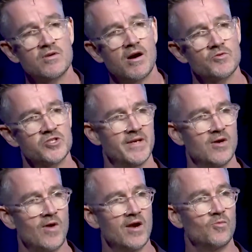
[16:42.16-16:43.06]
culture being
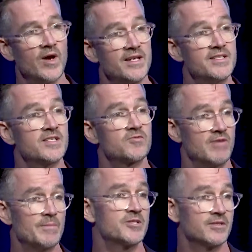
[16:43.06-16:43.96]
one where
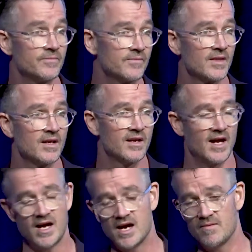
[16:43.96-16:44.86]
disruption
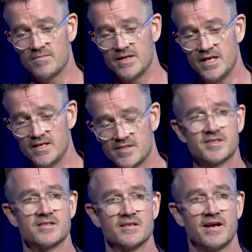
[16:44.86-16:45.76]

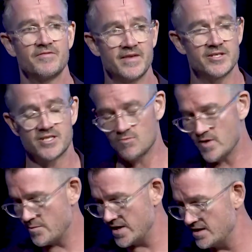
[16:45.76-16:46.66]
is a feature,
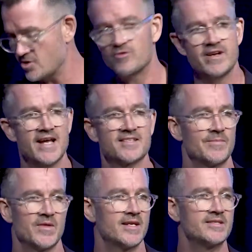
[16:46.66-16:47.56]
where we create
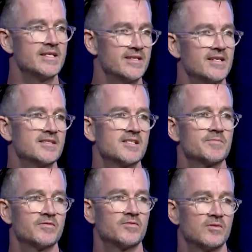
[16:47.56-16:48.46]
something that didn't exist
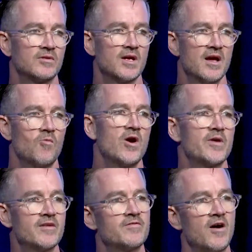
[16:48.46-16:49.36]
before, where
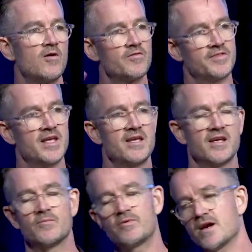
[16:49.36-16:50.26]
we evolve thinking
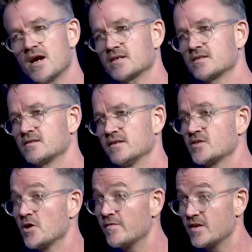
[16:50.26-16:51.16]
and products and
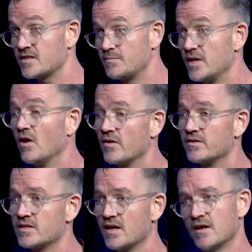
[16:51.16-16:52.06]
service
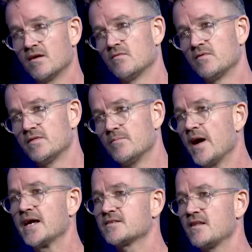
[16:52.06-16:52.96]
beyond the
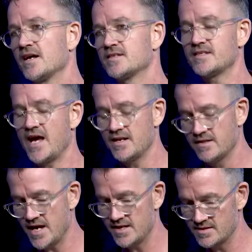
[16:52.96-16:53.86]
baseline standard
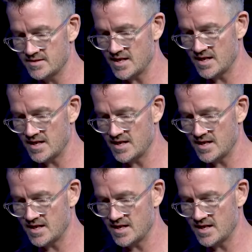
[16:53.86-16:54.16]
that is